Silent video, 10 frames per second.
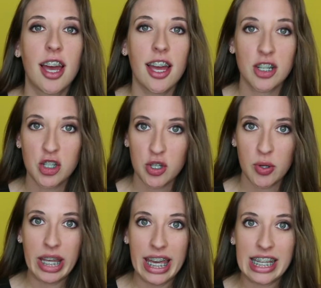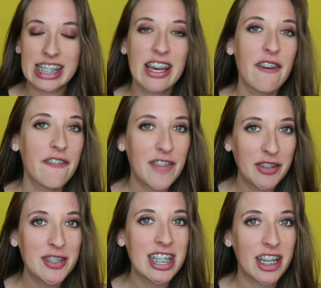and showcase
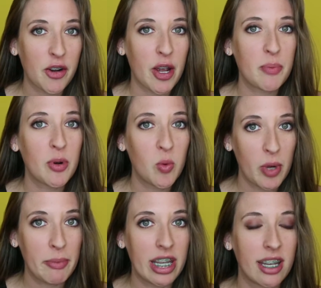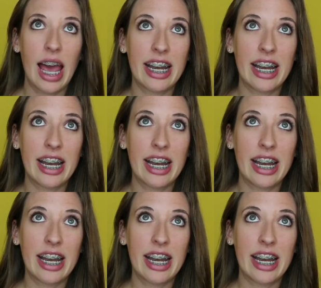50 incredible women.